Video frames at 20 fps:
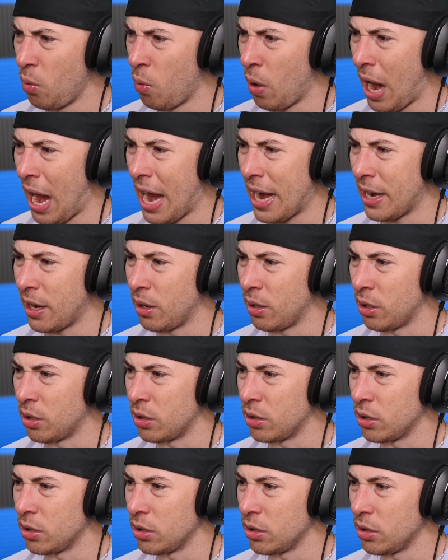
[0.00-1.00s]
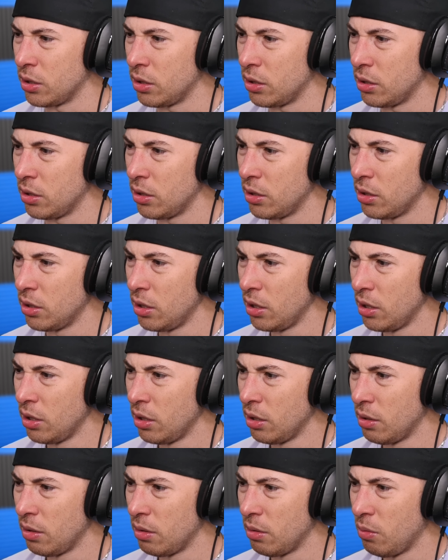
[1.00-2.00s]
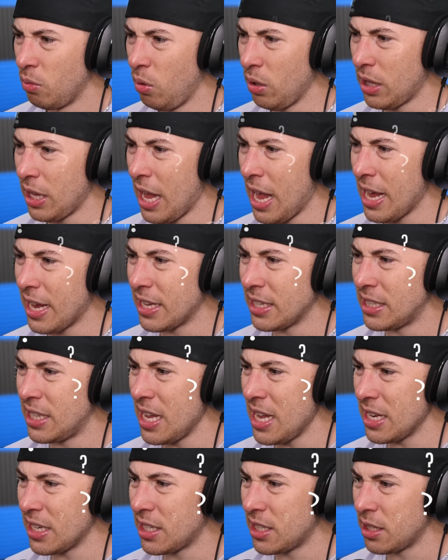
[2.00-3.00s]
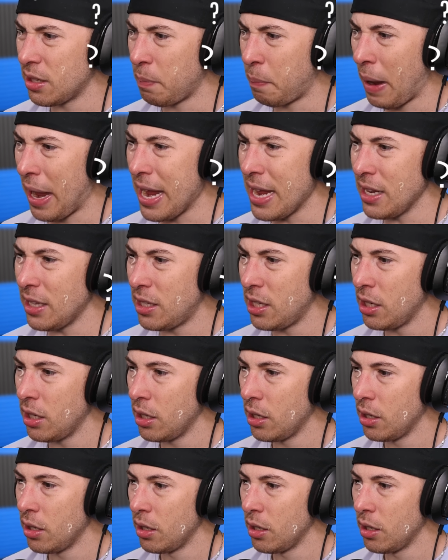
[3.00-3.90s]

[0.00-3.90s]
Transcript: We're adding. What the heck is this? Paint?